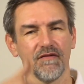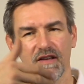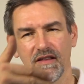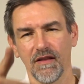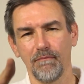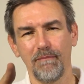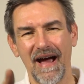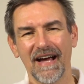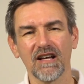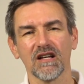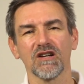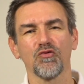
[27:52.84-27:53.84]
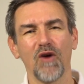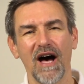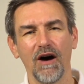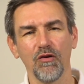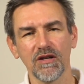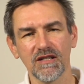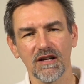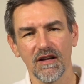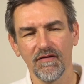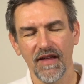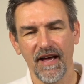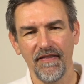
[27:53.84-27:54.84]
in the background
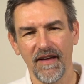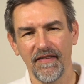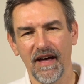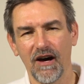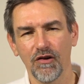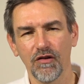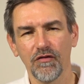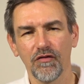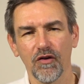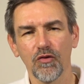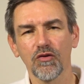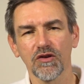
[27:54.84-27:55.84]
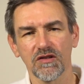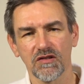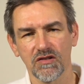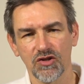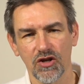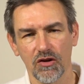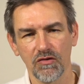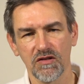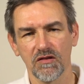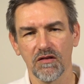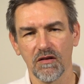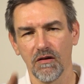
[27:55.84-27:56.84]
and that the autofocus shows
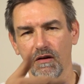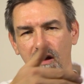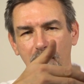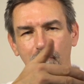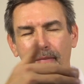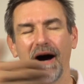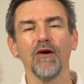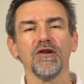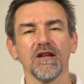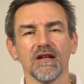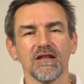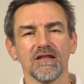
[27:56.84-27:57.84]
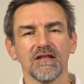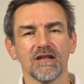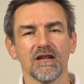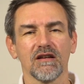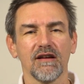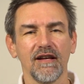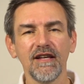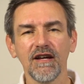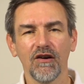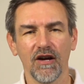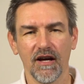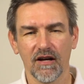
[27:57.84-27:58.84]
you the mountains
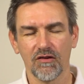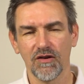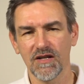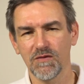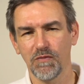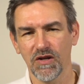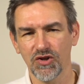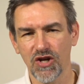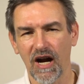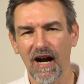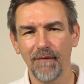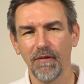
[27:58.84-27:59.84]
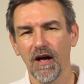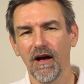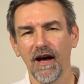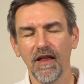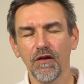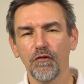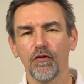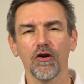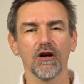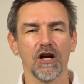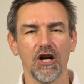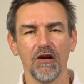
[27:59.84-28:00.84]
clear, crisp and sharp, and the
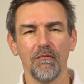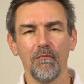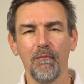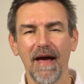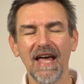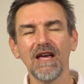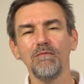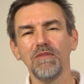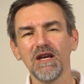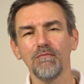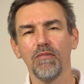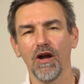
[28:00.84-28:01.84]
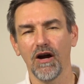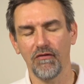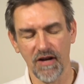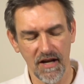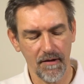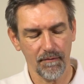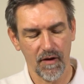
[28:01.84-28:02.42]
foreground may be blurry.